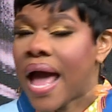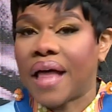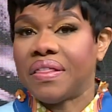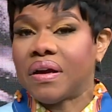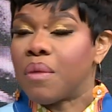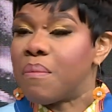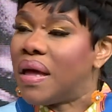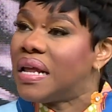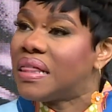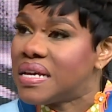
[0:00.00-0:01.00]
And there are
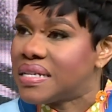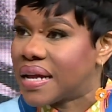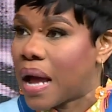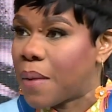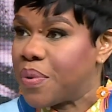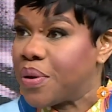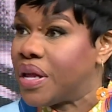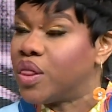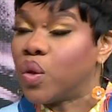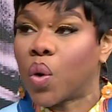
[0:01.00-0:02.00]
many things that happen
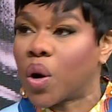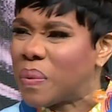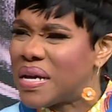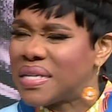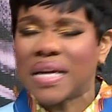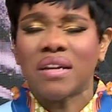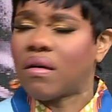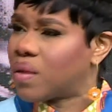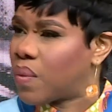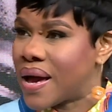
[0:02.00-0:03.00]
in the workplace and
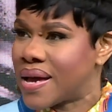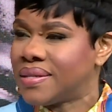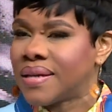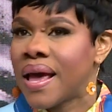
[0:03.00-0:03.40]
otherwise,